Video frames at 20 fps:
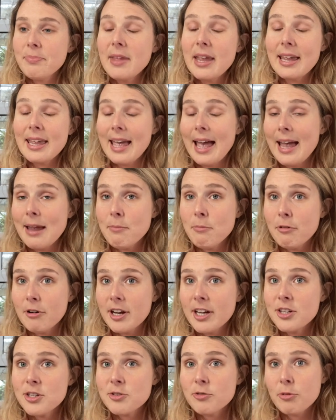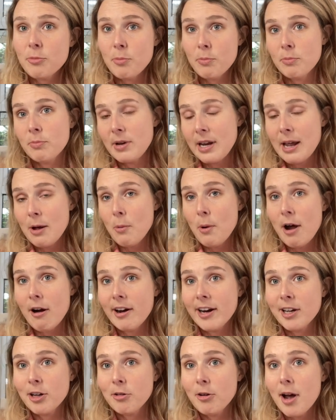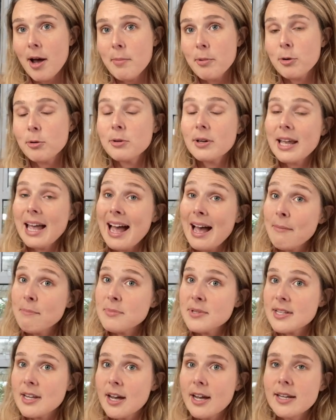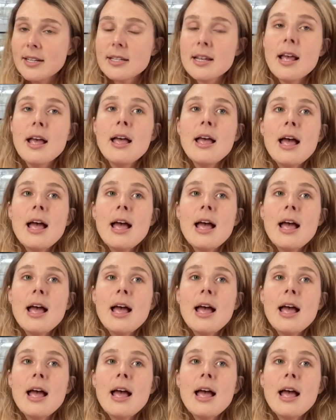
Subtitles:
in Cambridge, from near where I grew up, called Campsite,